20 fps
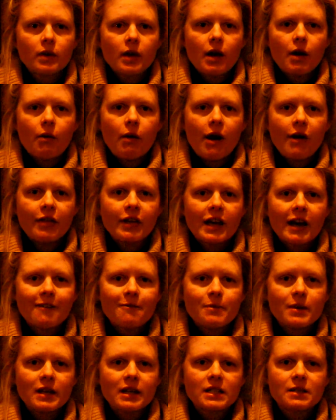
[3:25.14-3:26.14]
while the
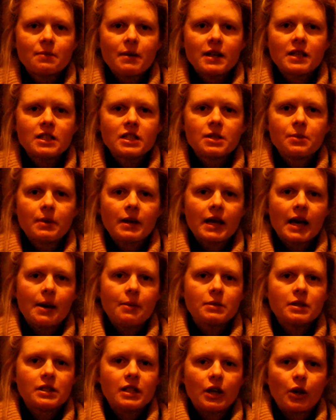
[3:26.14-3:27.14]
government expected to be
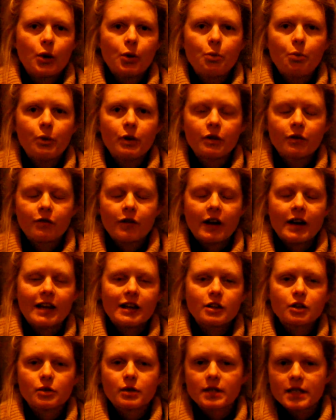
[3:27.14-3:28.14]
kept in the loop with the
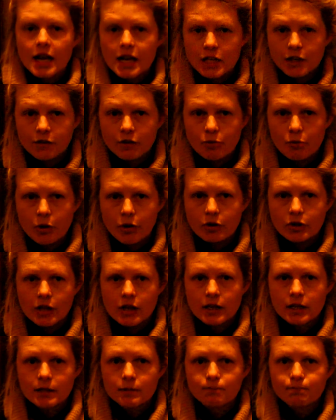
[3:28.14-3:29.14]
financial state of the
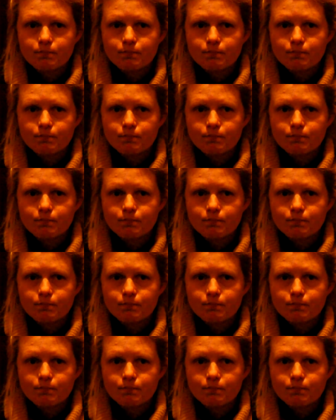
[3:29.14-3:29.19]
project.